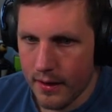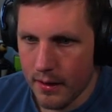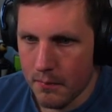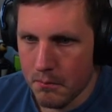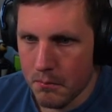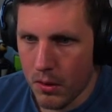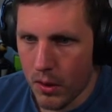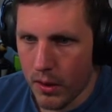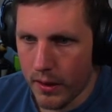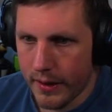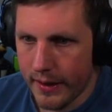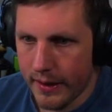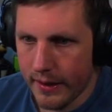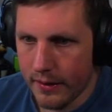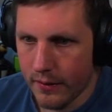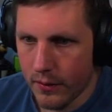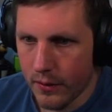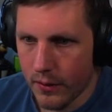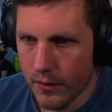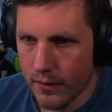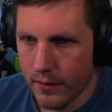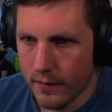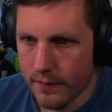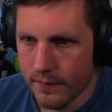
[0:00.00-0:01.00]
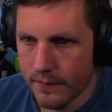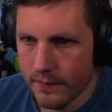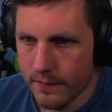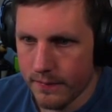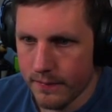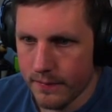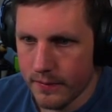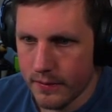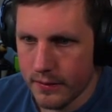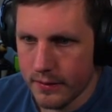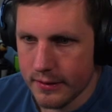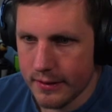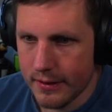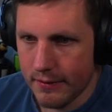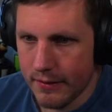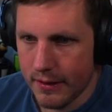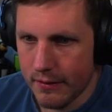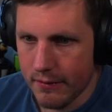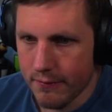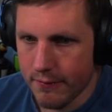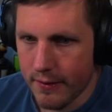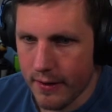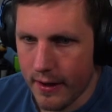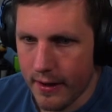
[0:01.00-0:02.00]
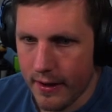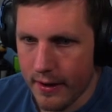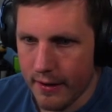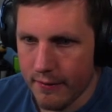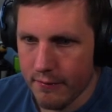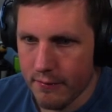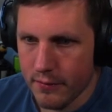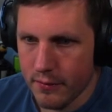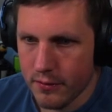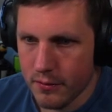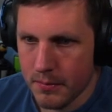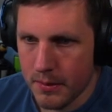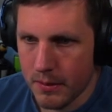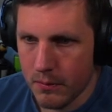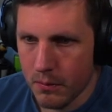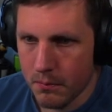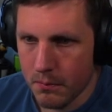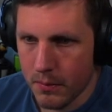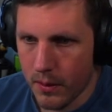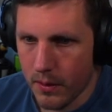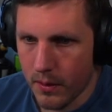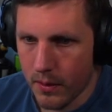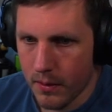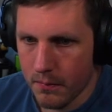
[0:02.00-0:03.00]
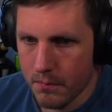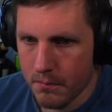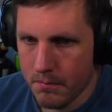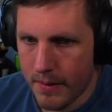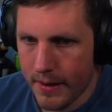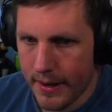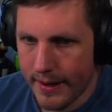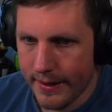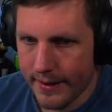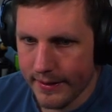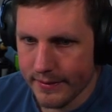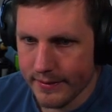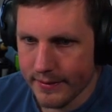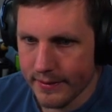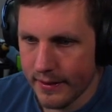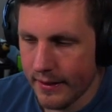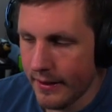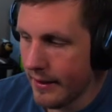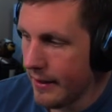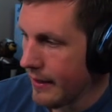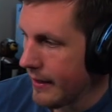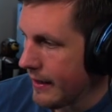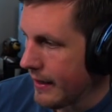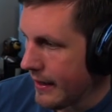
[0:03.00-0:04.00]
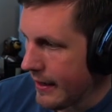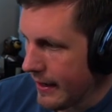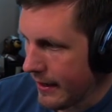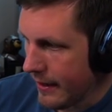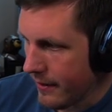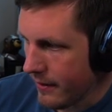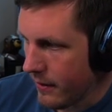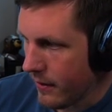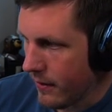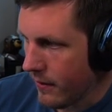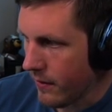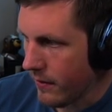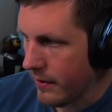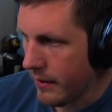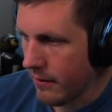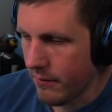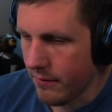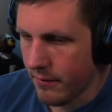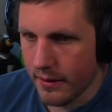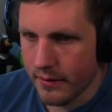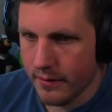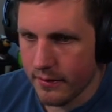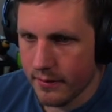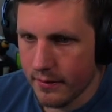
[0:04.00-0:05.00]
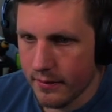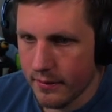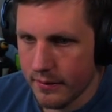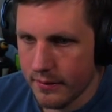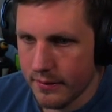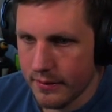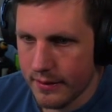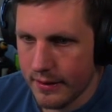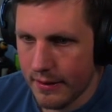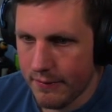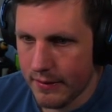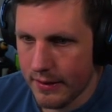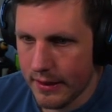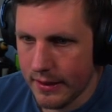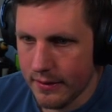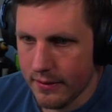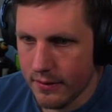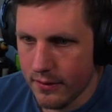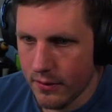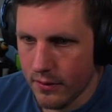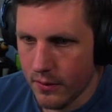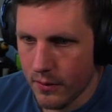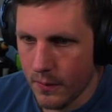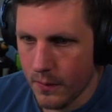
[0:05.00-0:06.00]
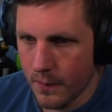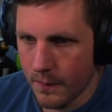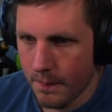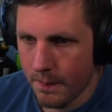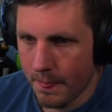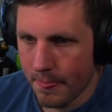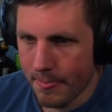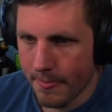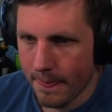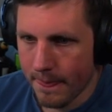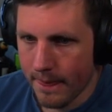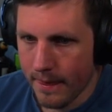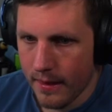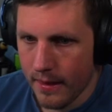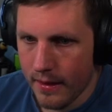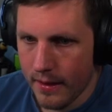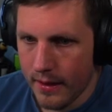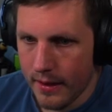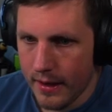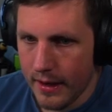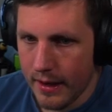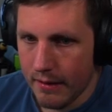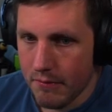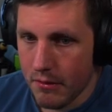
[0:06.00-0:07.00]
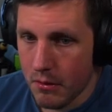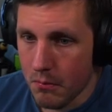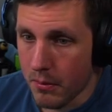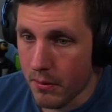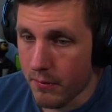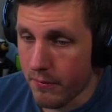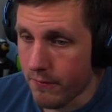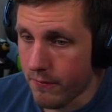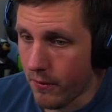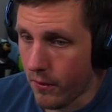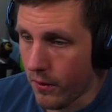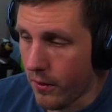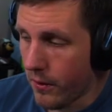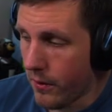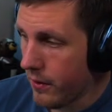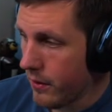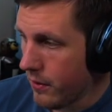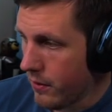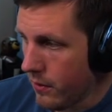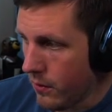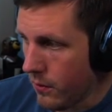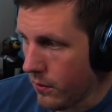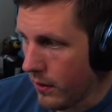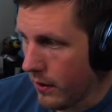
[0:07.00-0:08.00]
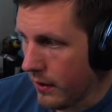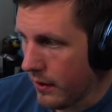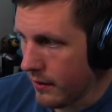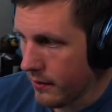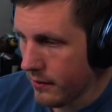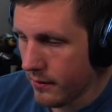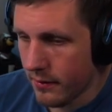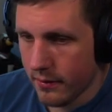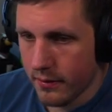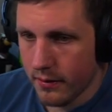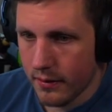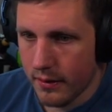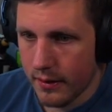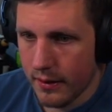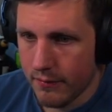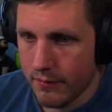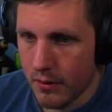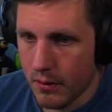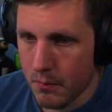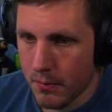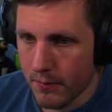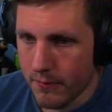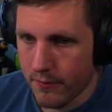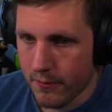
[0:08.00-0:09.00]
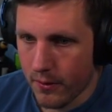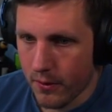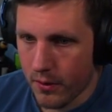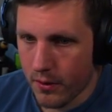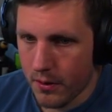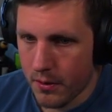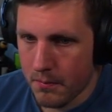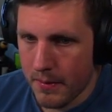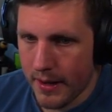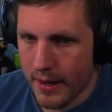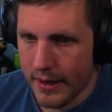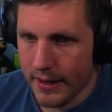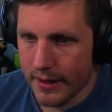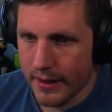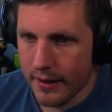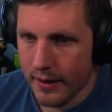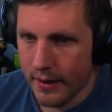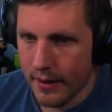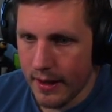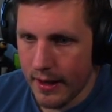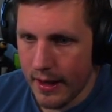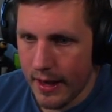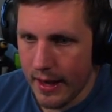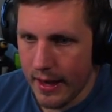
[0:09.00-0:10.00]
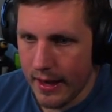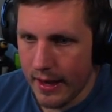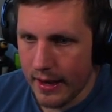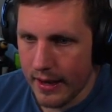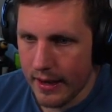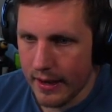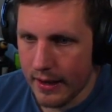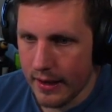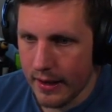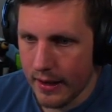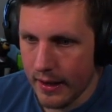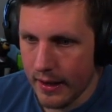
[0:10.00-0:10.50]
ball handle, 75 speed with ball max, interior defense 72. If you prefer to do this, if you prefer to make a